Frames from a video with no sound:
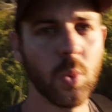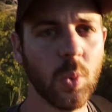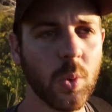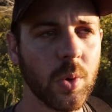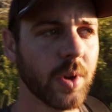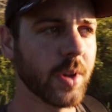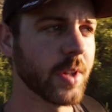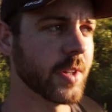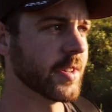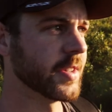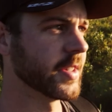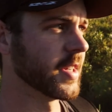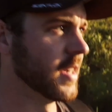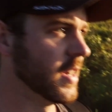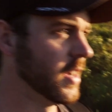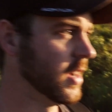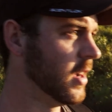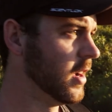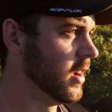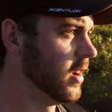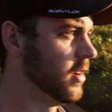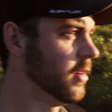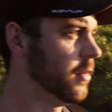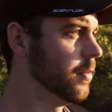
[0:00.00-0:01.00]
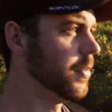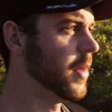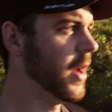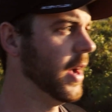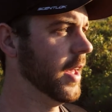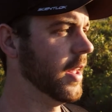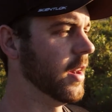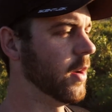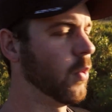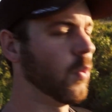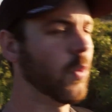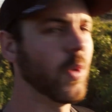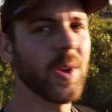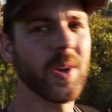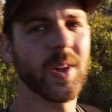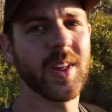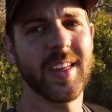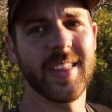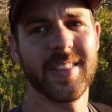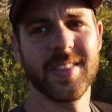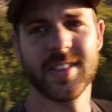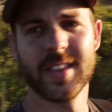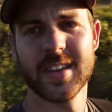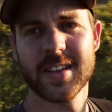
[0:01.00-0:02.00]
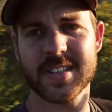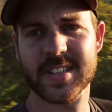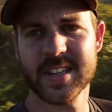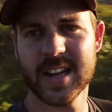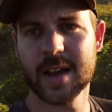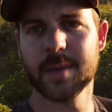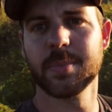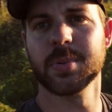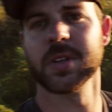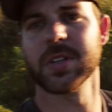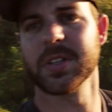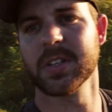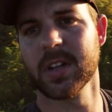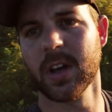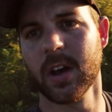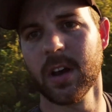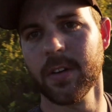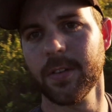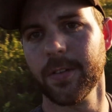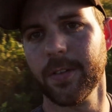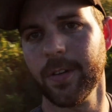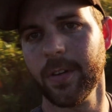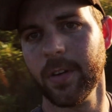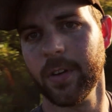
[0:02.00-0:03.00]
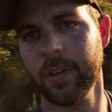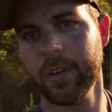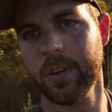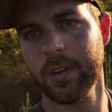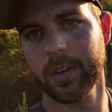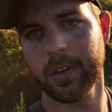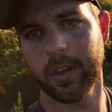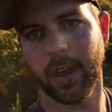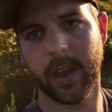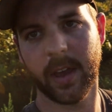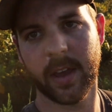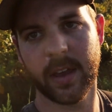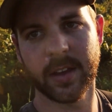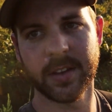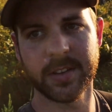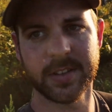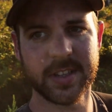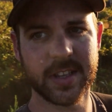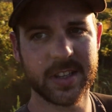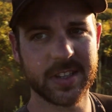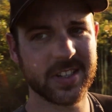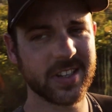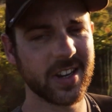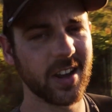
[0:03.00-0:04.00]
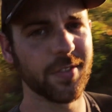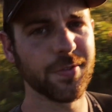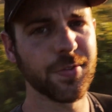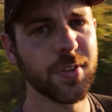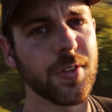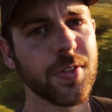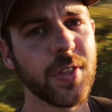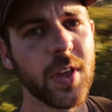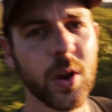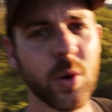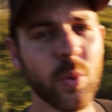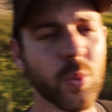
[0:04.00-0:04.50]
woods, but really this type of stuff is the stuff that they